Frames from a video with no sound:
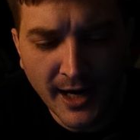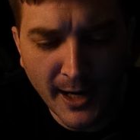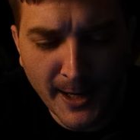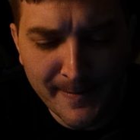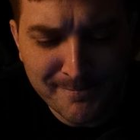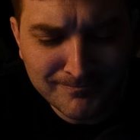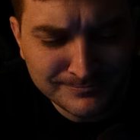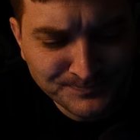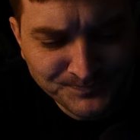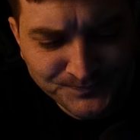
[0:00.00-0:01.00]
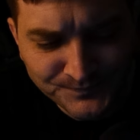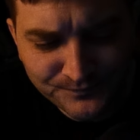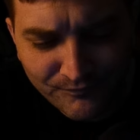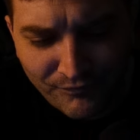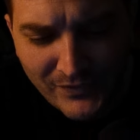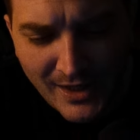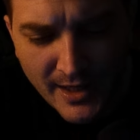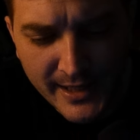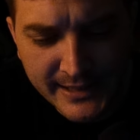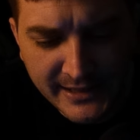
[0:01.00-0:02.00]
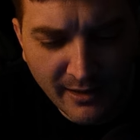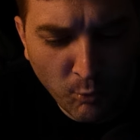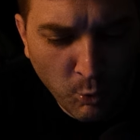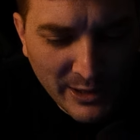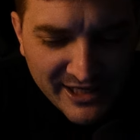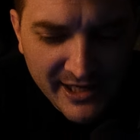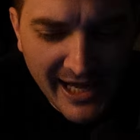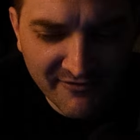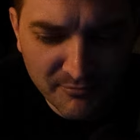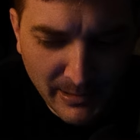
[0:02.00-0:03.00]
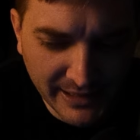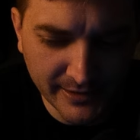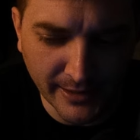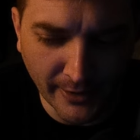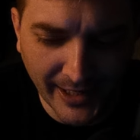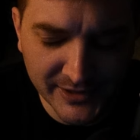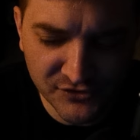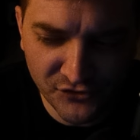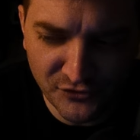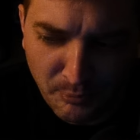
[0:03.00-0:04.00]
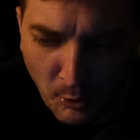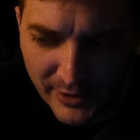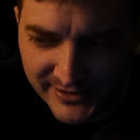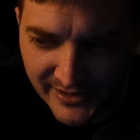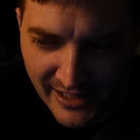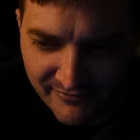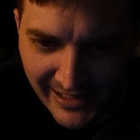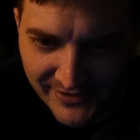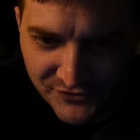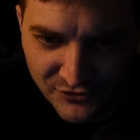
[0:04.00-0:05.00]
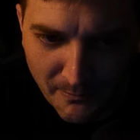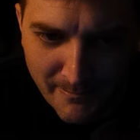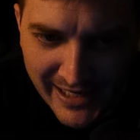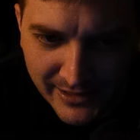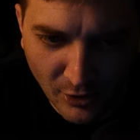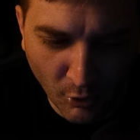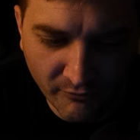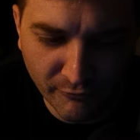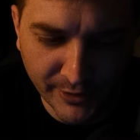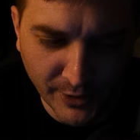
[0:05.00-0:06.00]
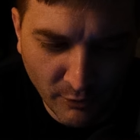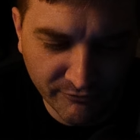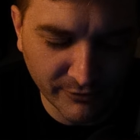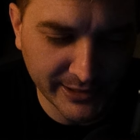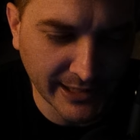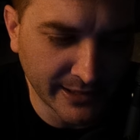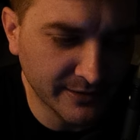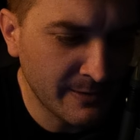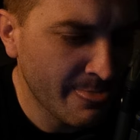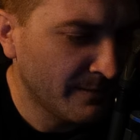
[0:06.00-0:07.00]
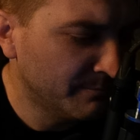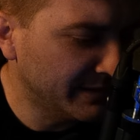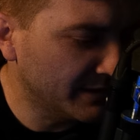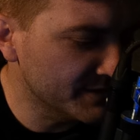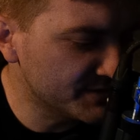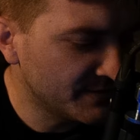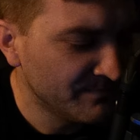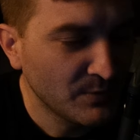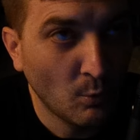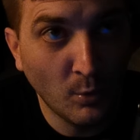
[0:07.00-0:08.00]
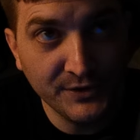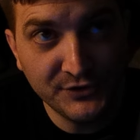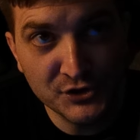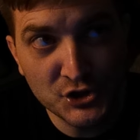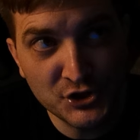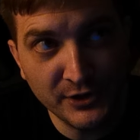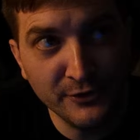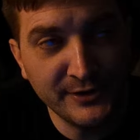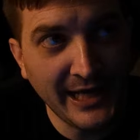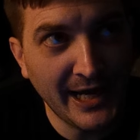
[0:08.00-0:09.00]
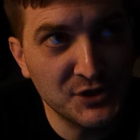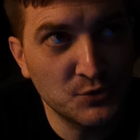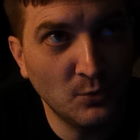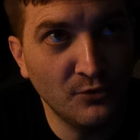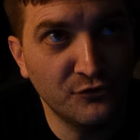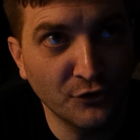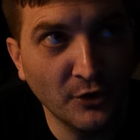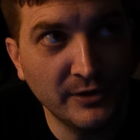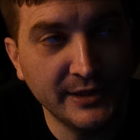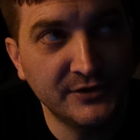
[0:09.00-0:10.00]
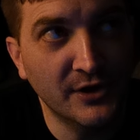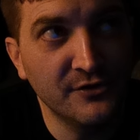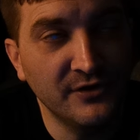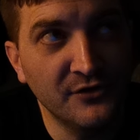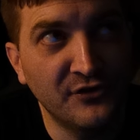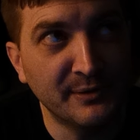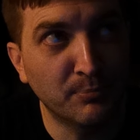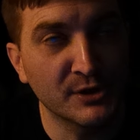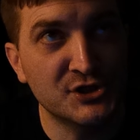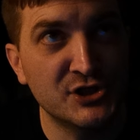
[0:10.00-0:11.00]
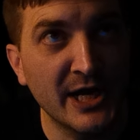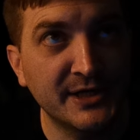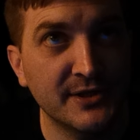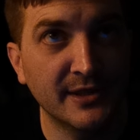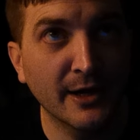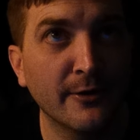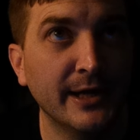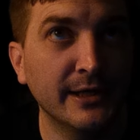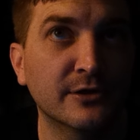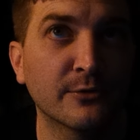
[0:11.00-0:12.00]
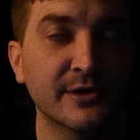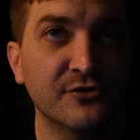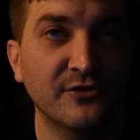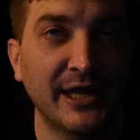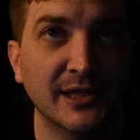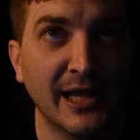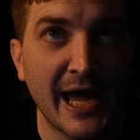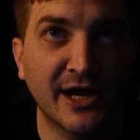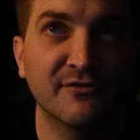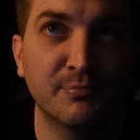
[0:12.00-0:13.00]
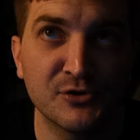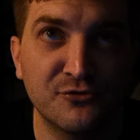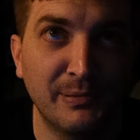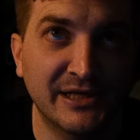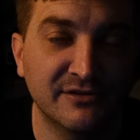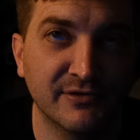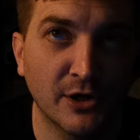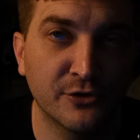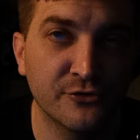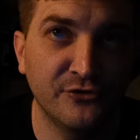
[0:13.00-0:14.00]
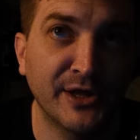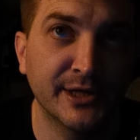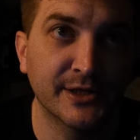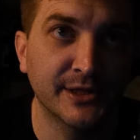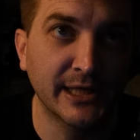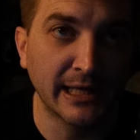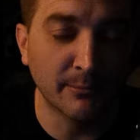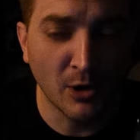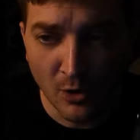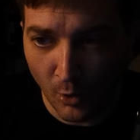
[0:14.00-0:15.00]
um yeah we have been there and this is a point that i've had to make over and over again because what the shitter casual zergling does is they project their ignorance and lack of perspective and understanding of the game